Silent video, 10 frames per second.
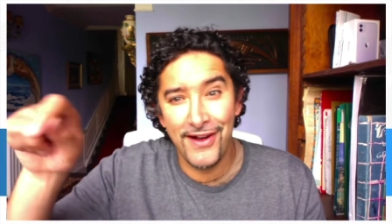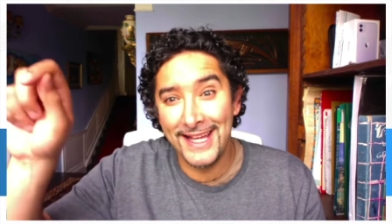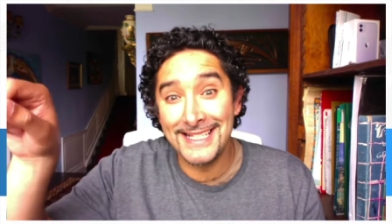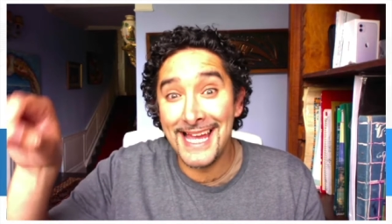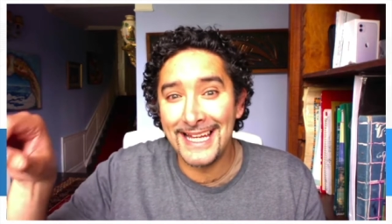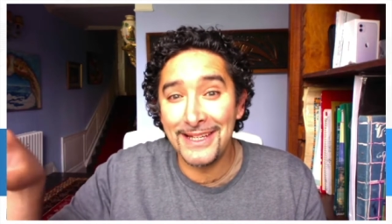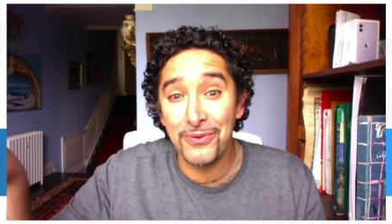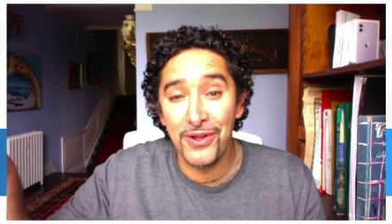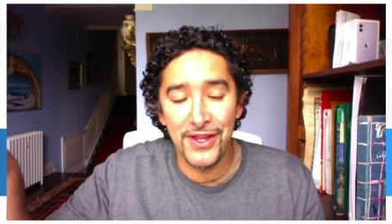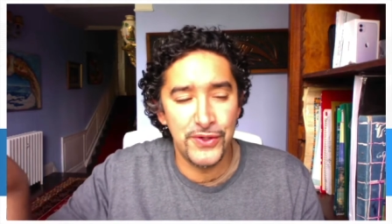exactly
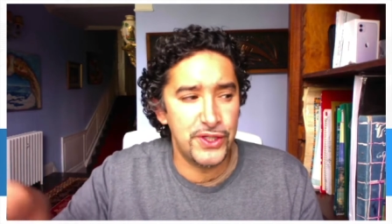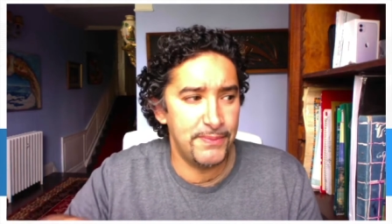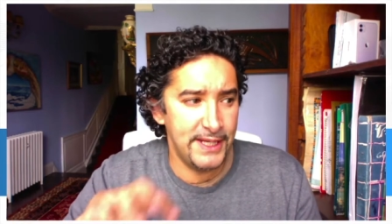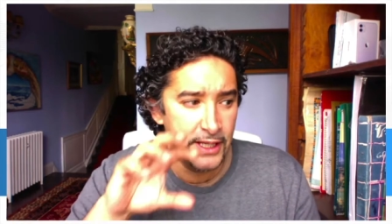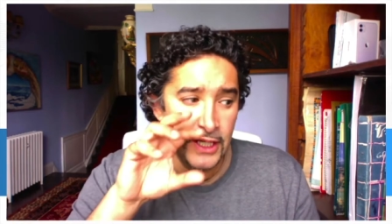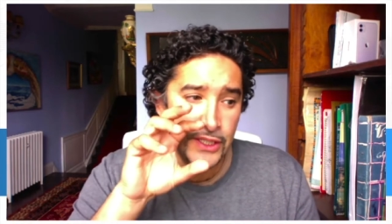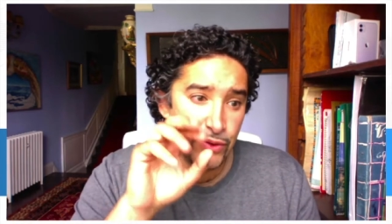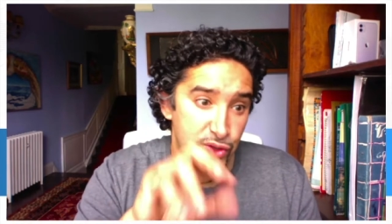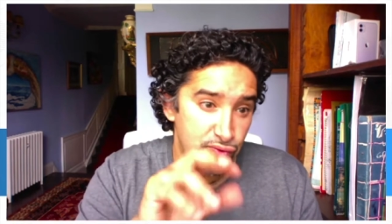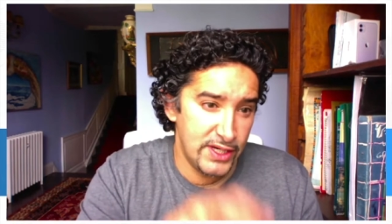what those should be. So
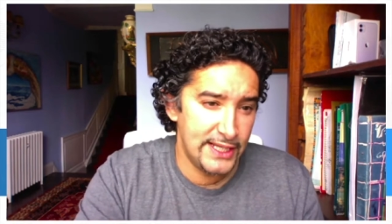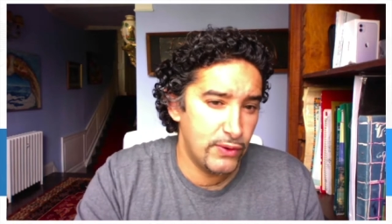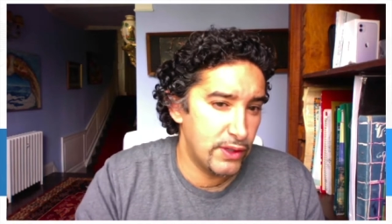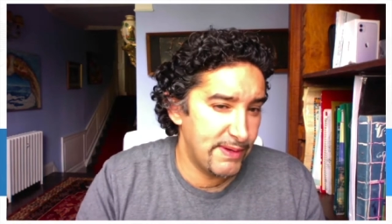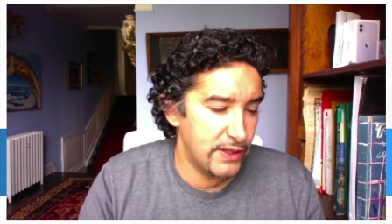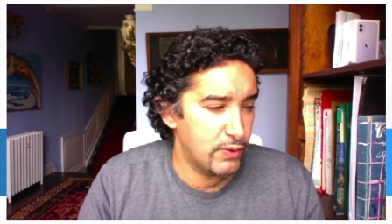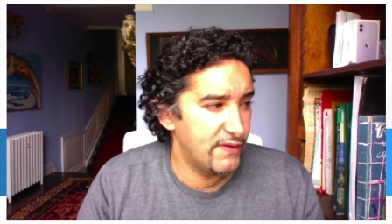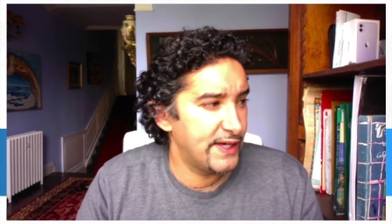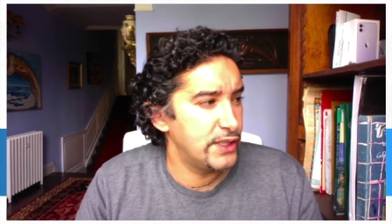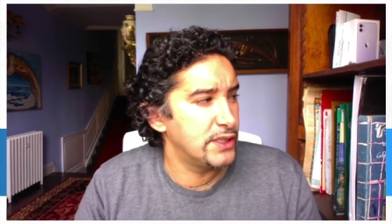it's really all about the
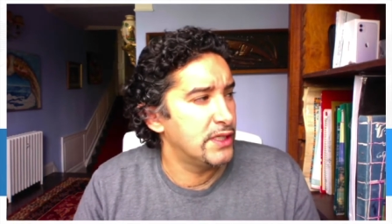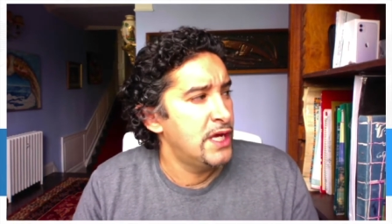qualification.